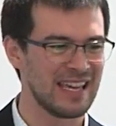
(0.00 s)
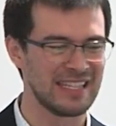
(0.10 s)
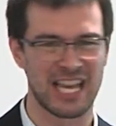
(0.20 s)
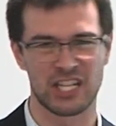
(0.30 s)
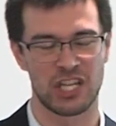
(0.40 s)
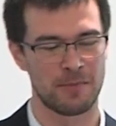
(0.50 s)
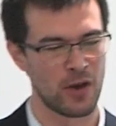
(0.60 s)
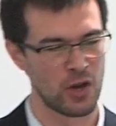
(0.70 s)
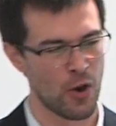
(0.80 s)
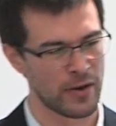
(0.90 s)
is actually in the
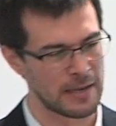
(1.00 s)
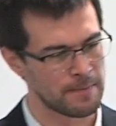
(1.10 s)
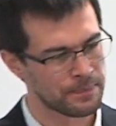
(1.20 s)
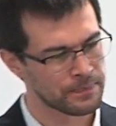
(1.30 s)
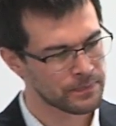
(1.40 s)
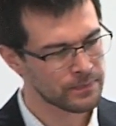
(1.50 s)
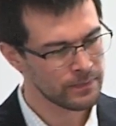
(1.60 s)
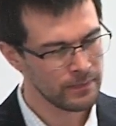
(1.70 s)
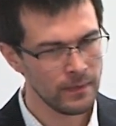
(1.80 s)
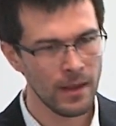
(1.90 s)
minority.
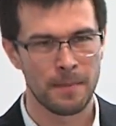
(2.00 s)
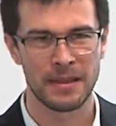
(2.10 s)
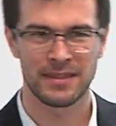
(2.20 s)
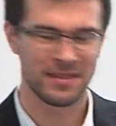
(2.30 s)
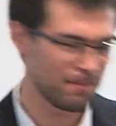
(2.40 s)
But